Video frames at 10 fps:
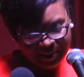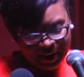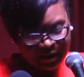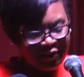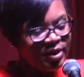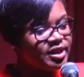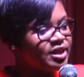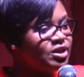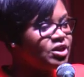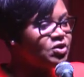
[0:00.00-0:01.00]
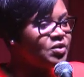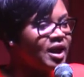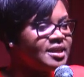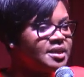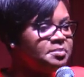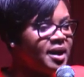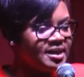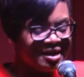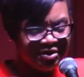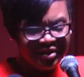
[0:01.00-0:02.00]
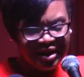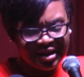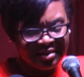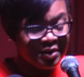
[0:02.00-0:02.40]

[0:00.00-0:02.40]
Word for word: of Watson Duke as he masqueraded,